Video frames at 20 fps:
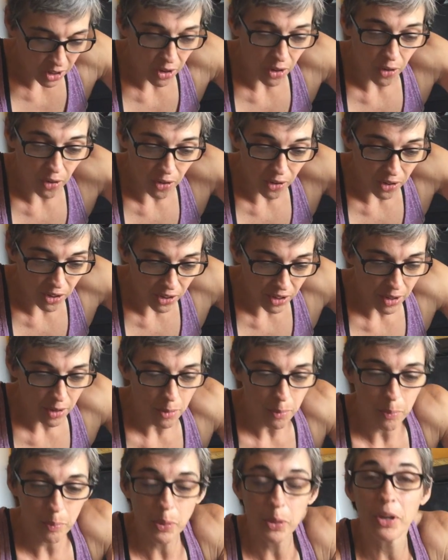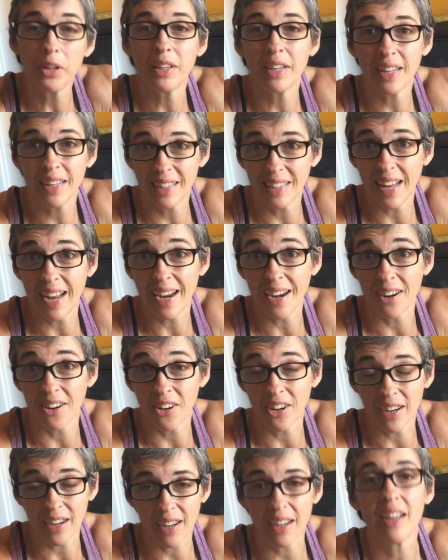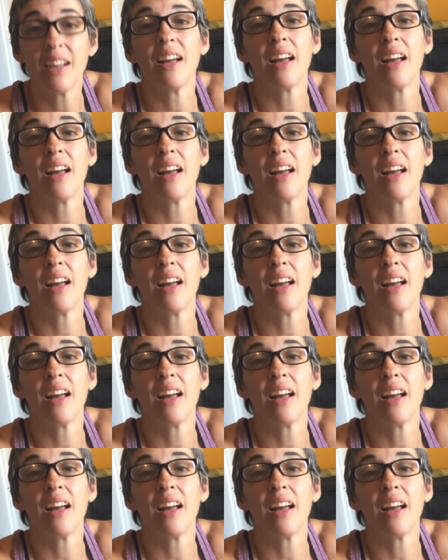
hole, put it in an area.